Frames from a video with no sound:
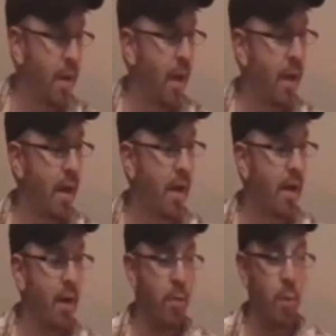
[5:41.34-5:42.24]

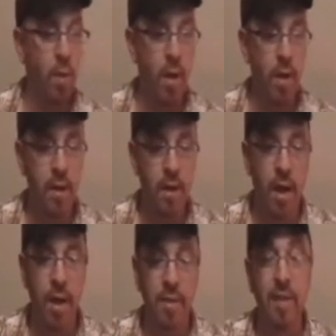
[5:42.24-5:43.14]
Another one,
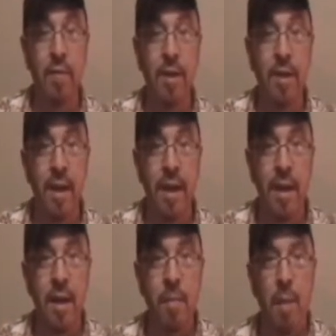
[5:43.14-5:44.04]

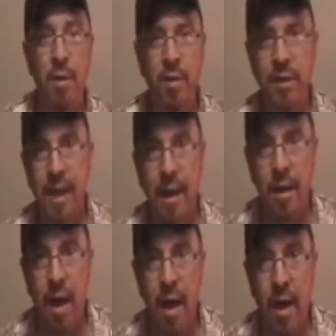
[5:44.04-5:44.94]
DVD. My brother said
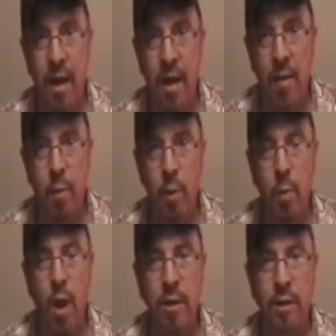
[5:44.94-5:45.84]
we
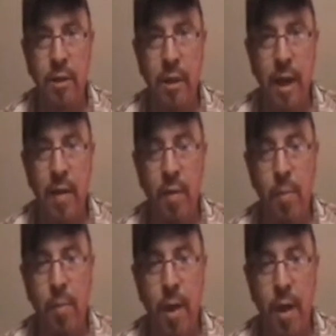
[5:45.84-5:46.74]
watch this together,
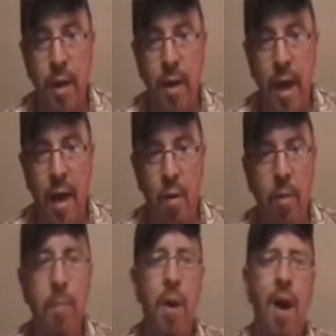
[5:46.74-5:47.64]
but I don't.
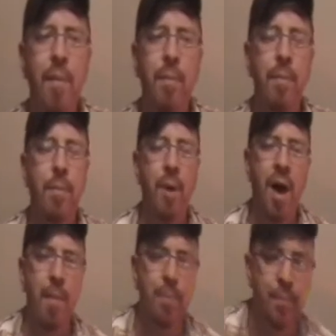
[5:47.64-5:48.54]

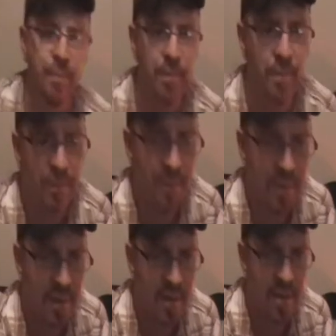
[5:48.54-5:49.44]
Pop.
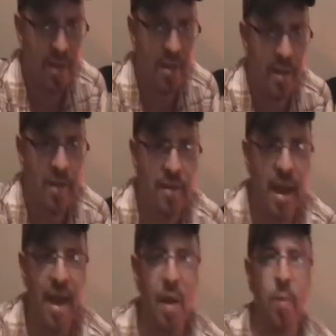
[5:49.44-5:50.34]

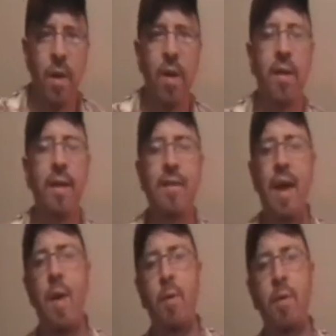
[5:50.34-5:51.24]
Down. Get
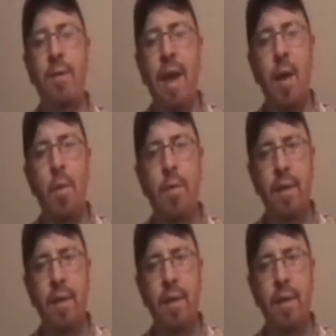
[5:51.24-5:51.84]
down. Down.